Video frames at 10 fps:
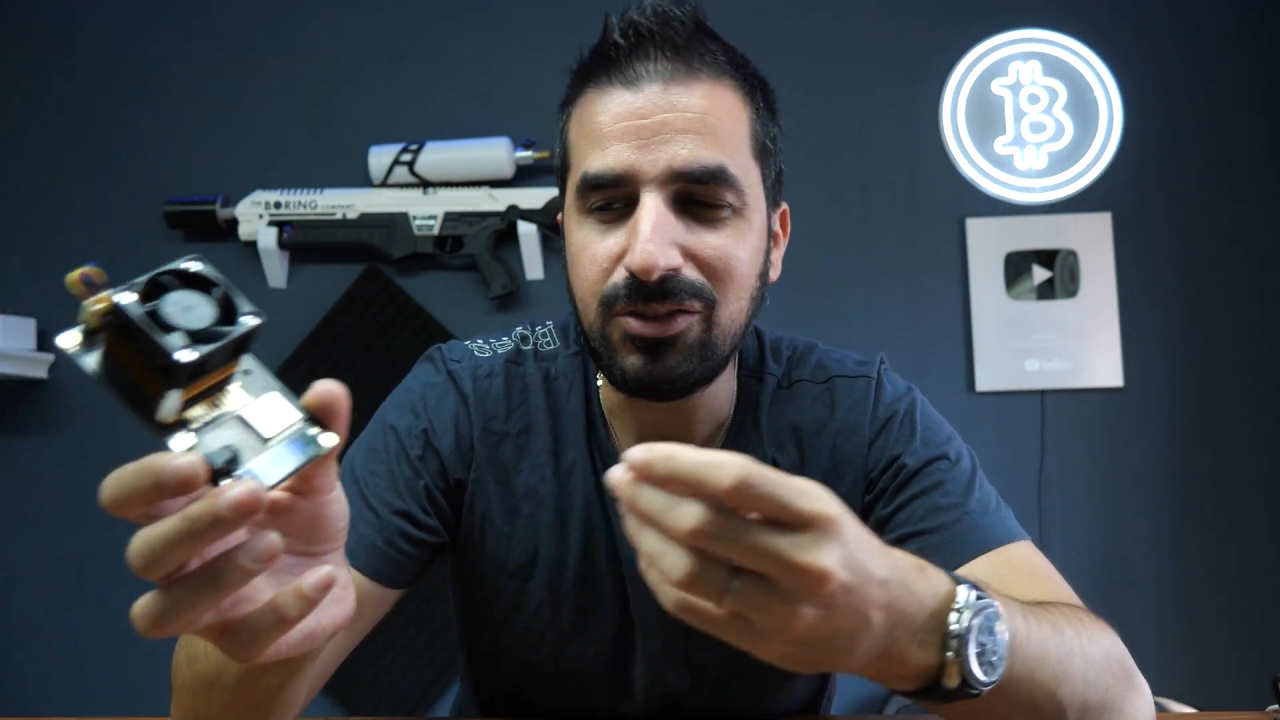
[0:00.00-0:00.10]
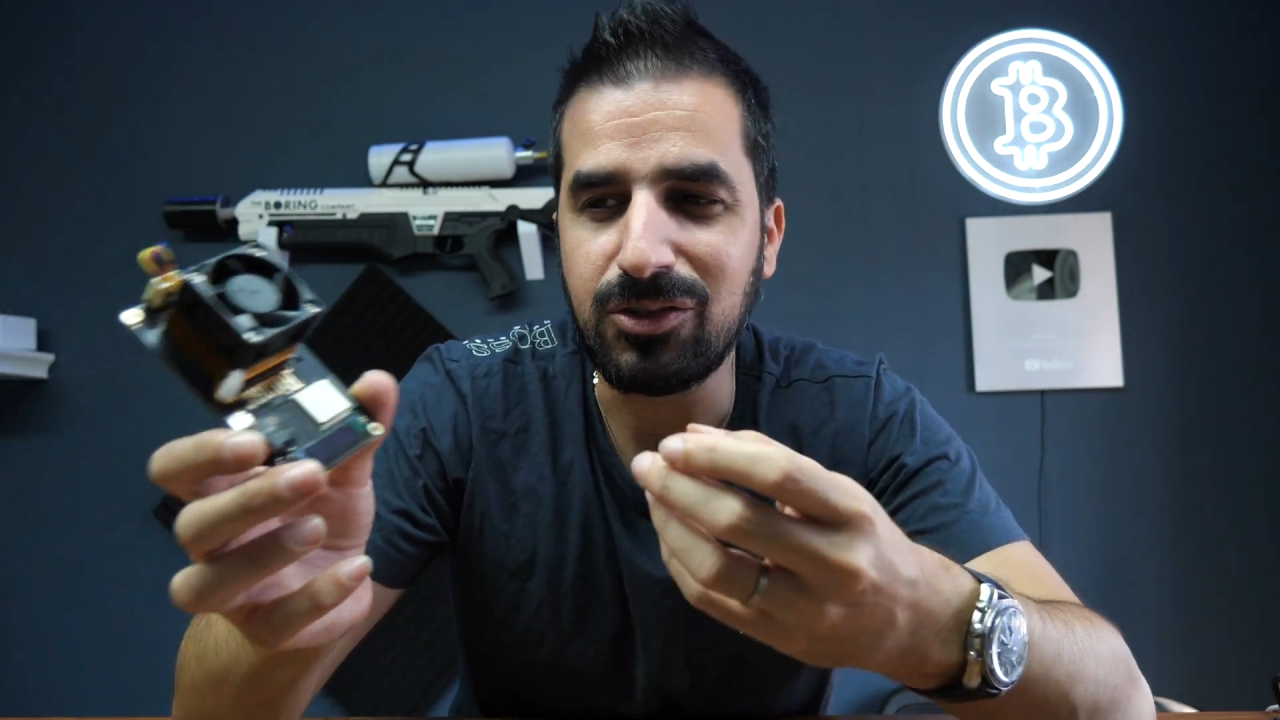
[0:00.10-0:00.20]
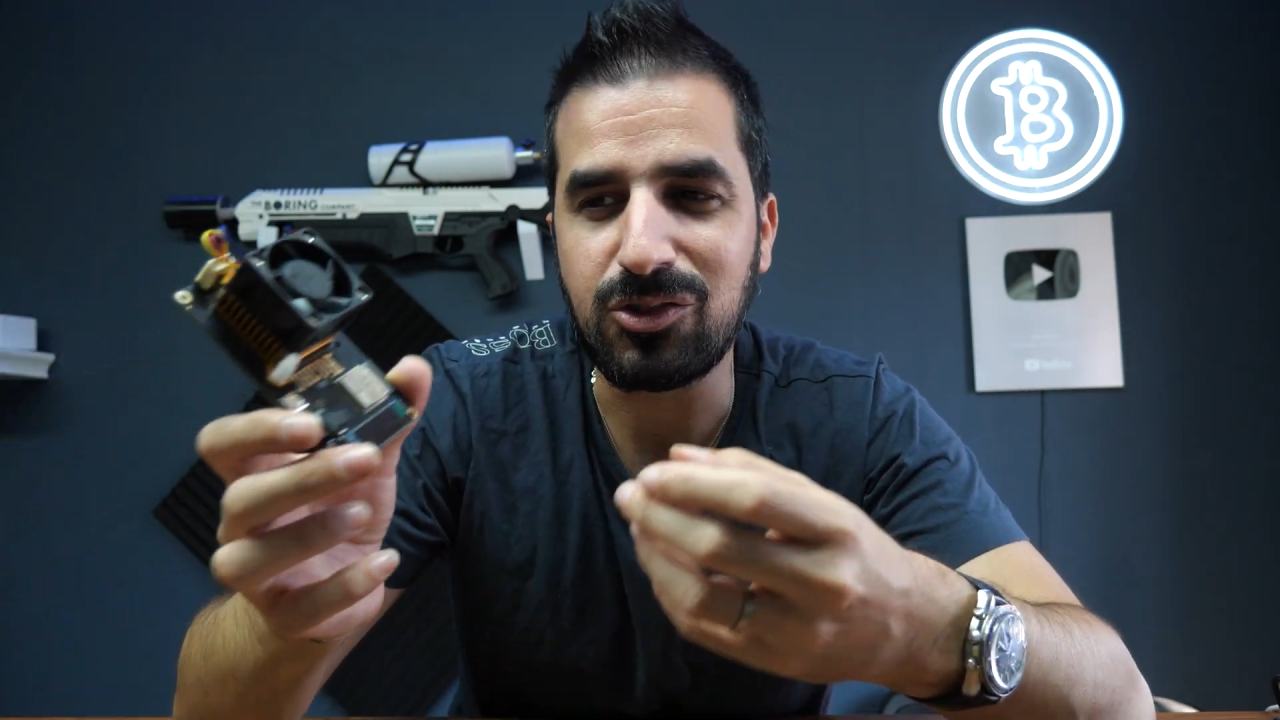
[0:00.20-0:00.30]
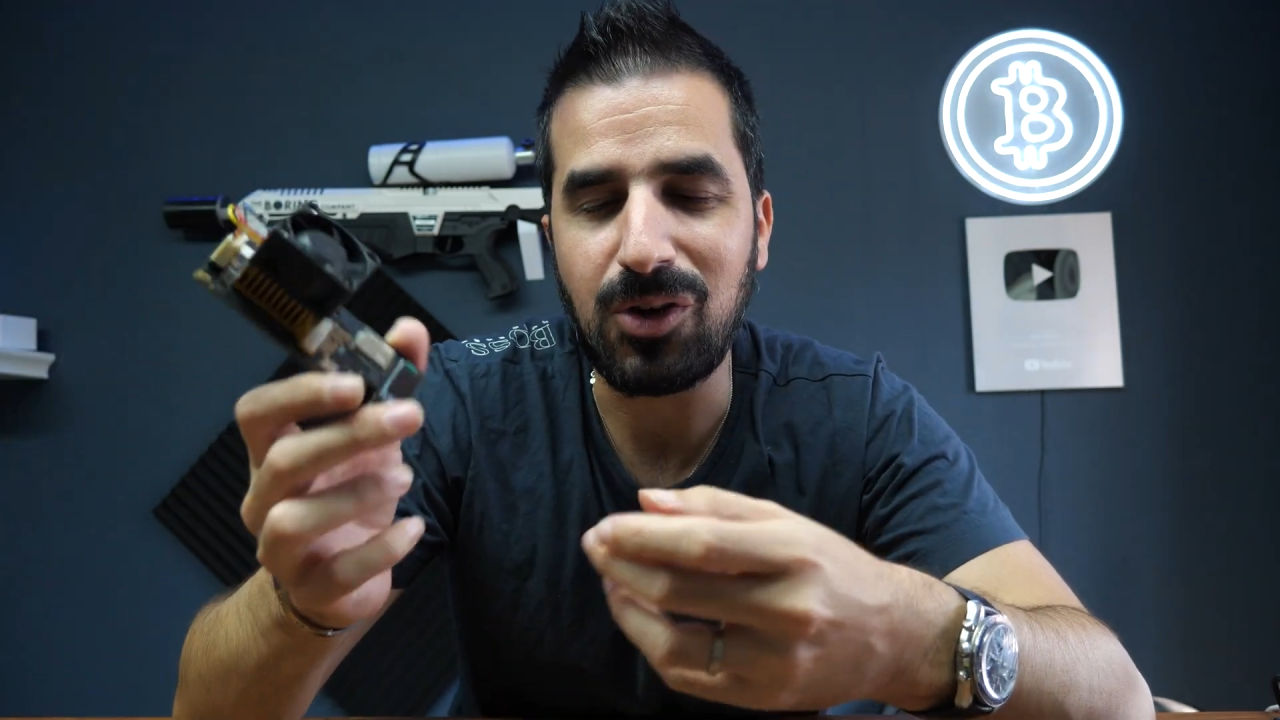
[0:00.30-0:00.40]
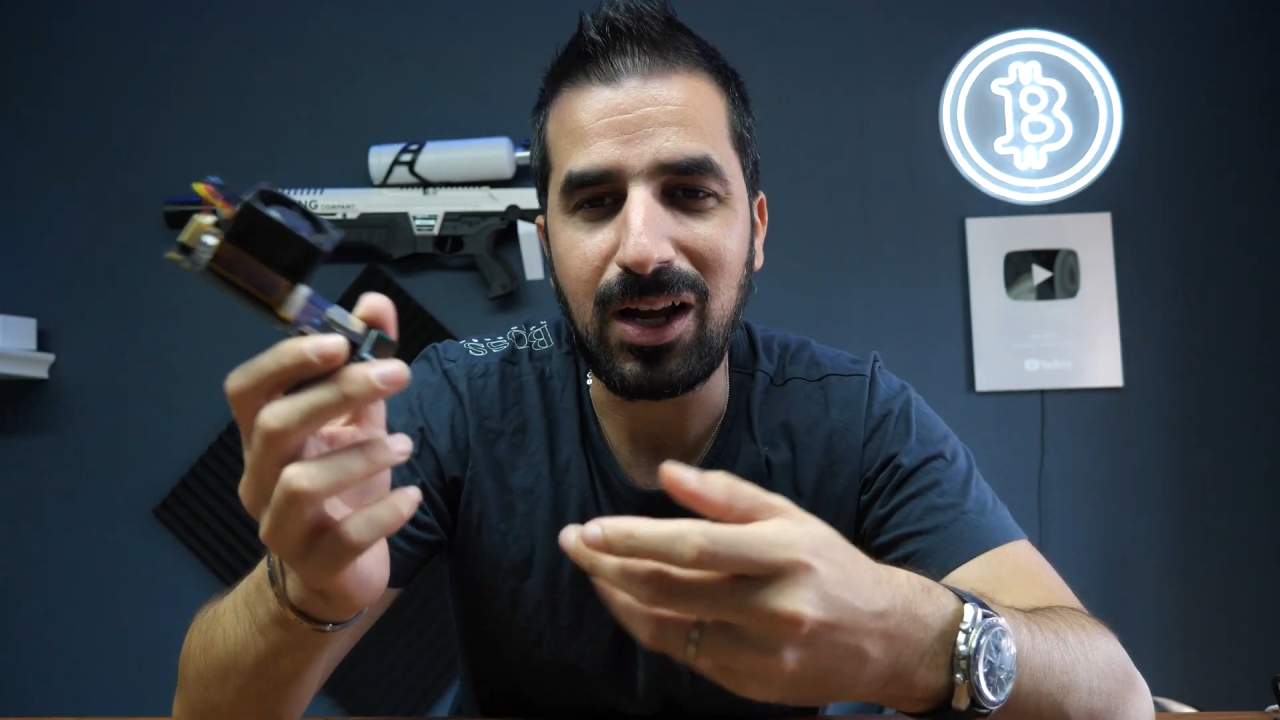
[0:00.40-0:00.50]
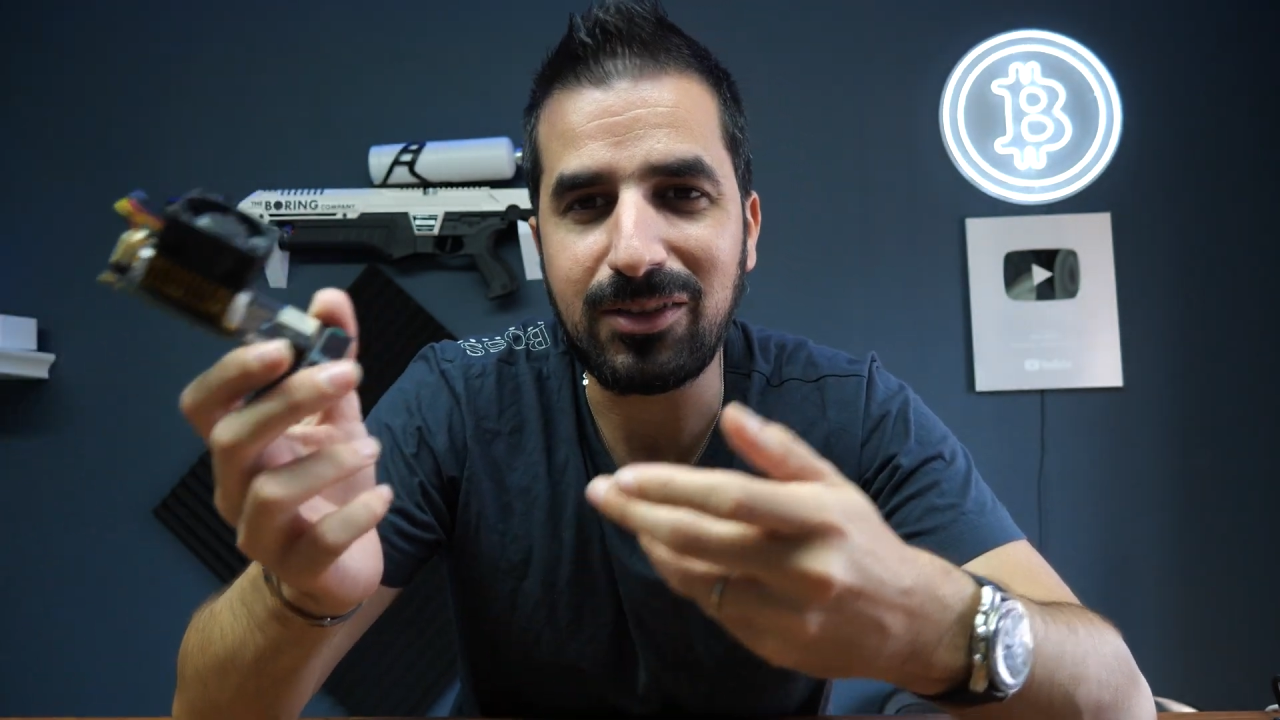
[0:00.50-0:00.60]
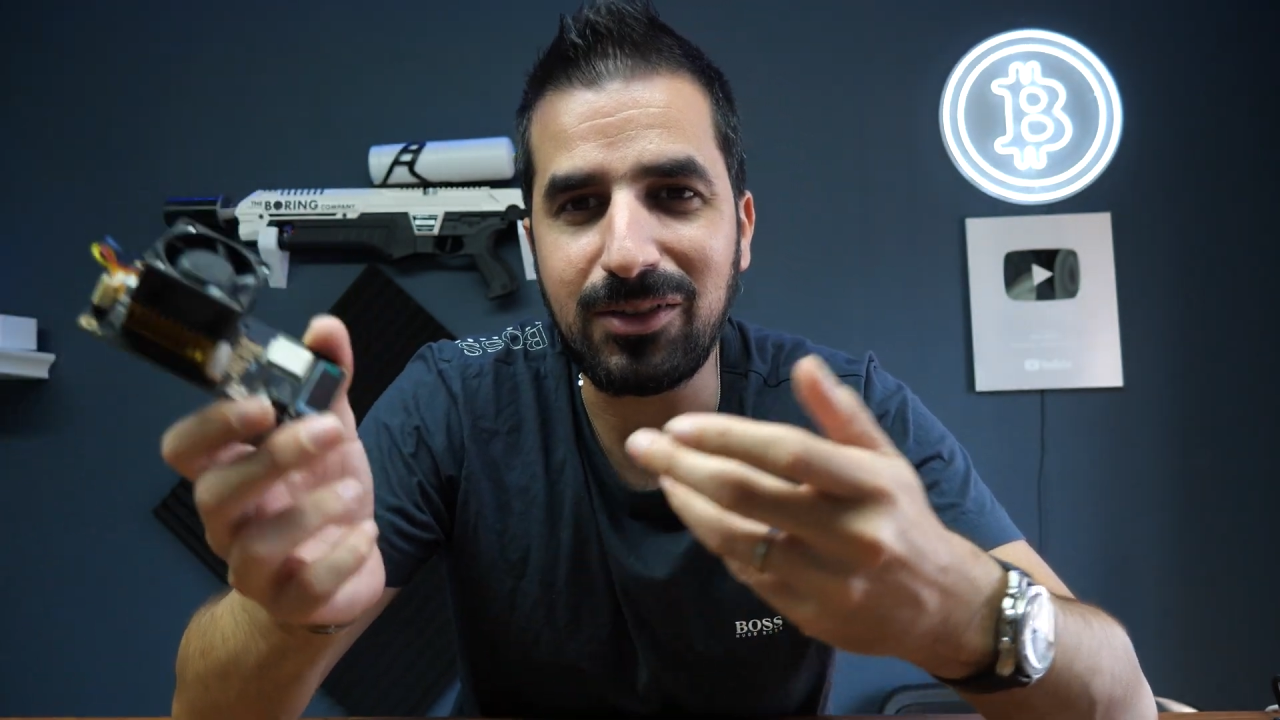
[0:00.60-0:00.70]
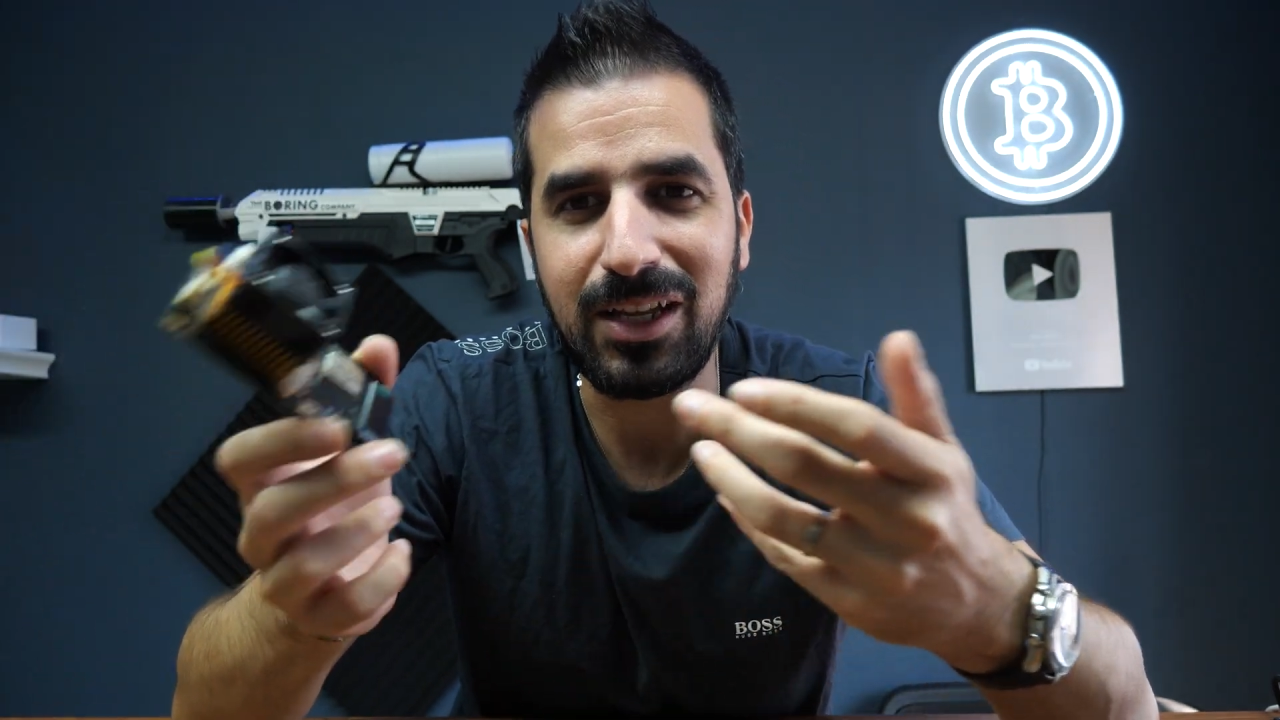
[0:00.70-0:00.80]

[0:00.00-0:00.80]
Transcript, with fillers: to try to